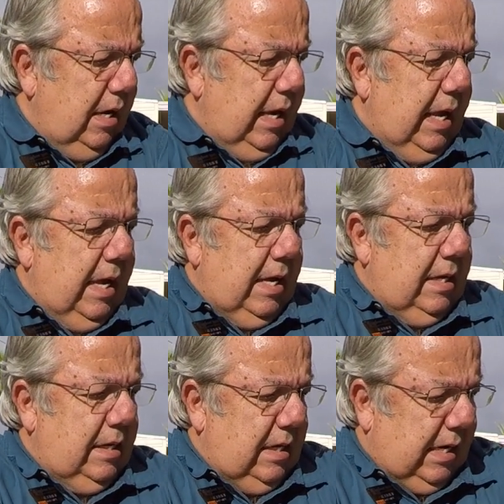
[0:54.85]

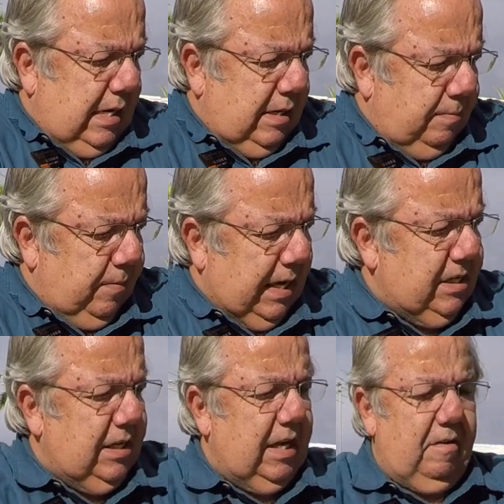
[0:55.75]
And I
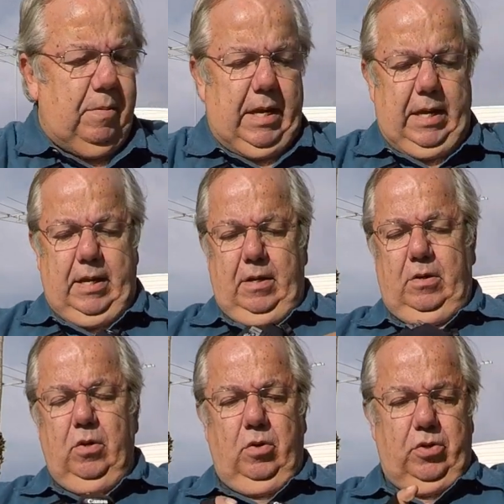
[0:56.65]
still have my
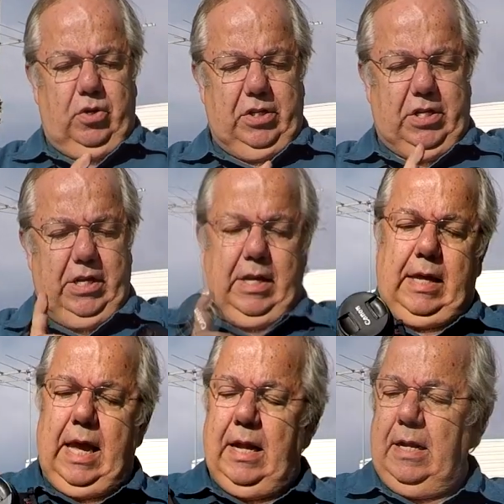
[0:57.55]
good old trusted
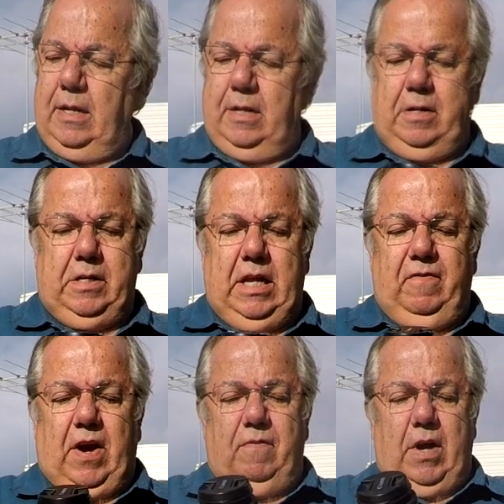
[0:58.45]
Canon
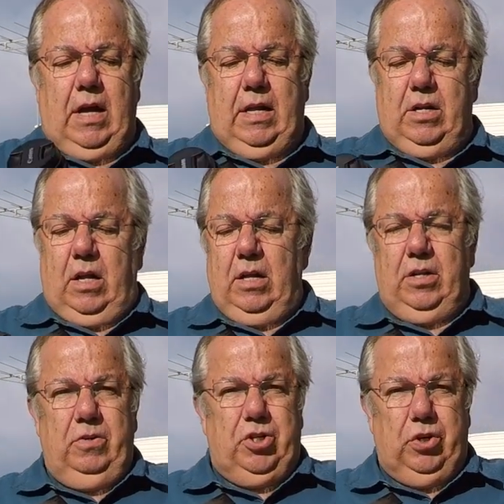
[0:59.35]
T5i, and
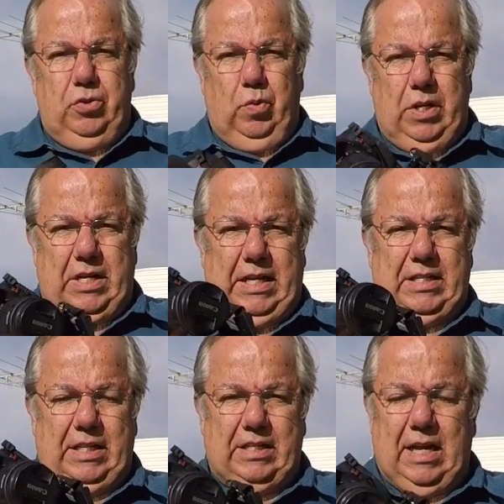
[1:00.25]
Dawn shoots with a
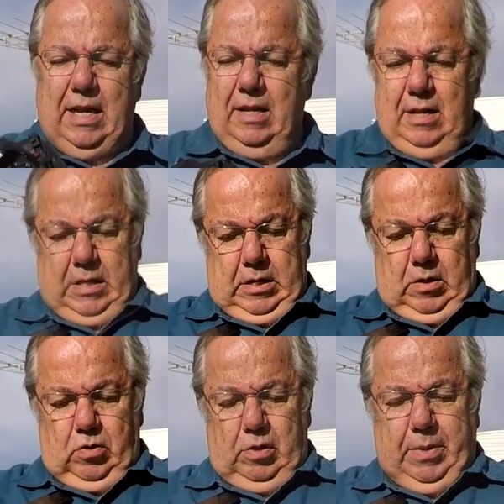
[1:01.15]
T6i,
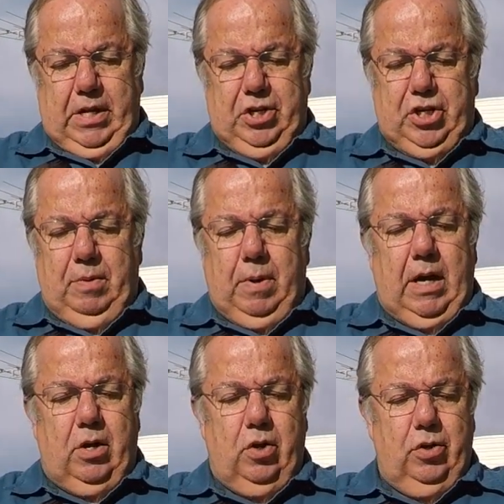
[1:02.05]
only because she
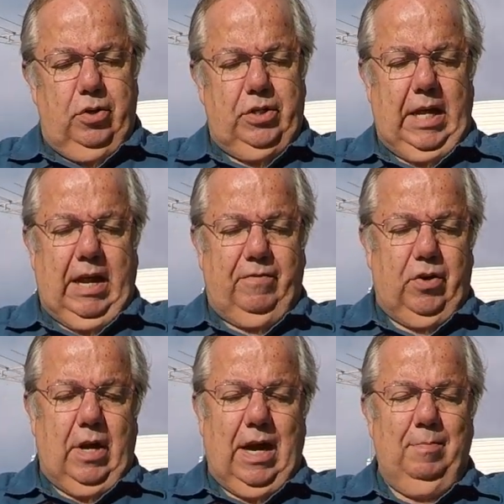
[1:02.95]
bought hers after I